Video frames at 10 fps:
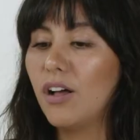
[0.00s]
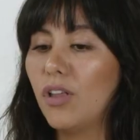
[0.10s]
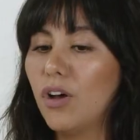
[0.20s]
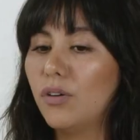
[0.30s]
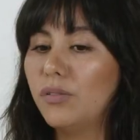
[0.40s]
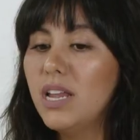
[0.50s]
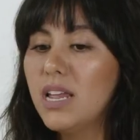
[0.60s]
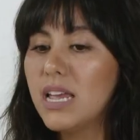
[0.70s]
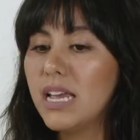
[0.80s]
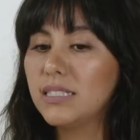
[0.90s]
alone
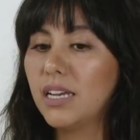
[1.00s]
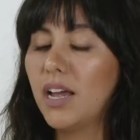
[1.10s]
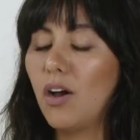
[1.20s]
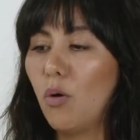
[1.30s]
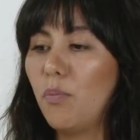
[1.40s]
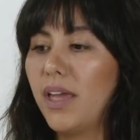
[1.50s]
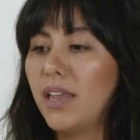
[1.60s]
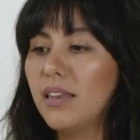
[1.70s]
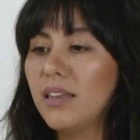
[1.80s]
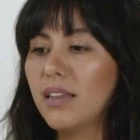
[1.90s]
is gonna
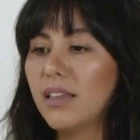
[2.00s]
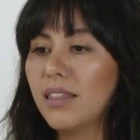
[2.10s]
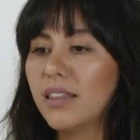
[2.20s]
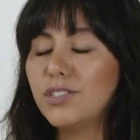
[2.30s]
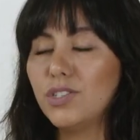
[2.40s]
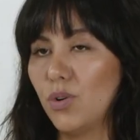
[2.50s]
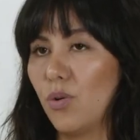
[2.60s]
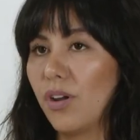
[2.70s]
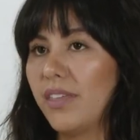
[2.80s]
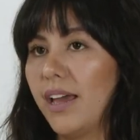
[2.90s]
open this
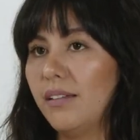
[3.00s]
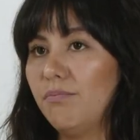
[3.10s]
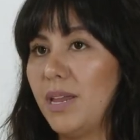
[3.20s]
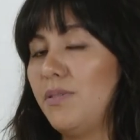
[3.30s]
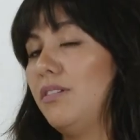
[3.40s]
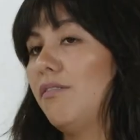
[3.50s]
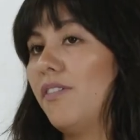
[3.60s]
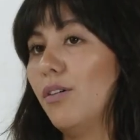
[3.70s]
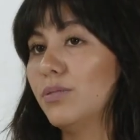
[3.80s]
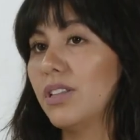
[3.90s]
door that maybe you
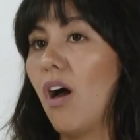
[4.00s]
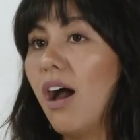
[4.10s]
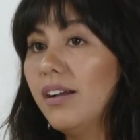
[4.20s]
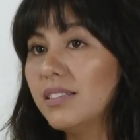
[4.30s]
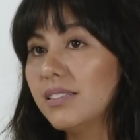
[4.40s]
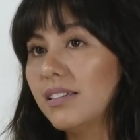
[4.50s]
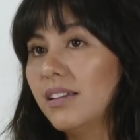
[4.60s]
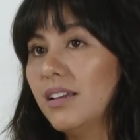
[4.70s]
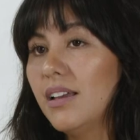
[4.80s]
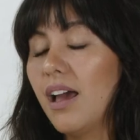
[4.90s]
felt was locked.
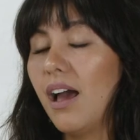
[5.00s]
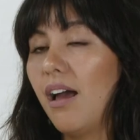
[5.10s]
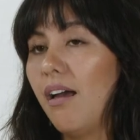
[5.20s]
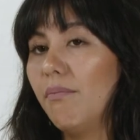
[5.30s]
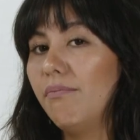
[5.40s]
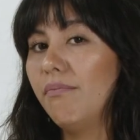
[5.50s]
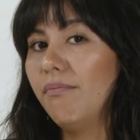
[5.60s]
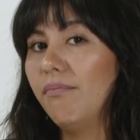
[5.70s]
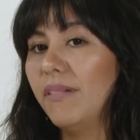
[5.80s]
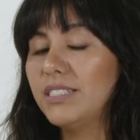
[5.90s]

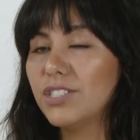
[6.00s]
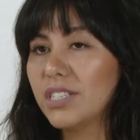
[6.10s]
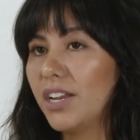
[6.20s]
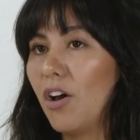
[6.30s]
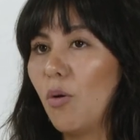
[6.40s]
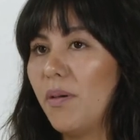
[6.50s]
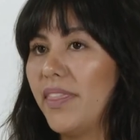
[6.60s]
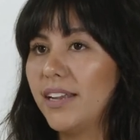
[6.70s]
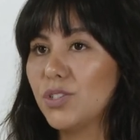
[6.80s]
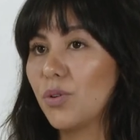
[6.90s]
It's just gonna open
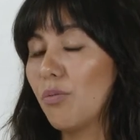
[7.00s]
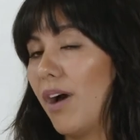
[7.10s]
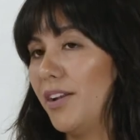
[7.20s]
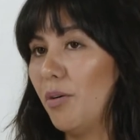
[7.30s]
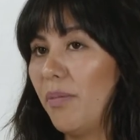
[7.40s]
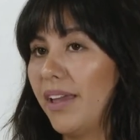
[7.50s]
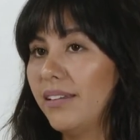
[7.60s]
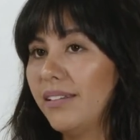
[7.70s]
that door wide open.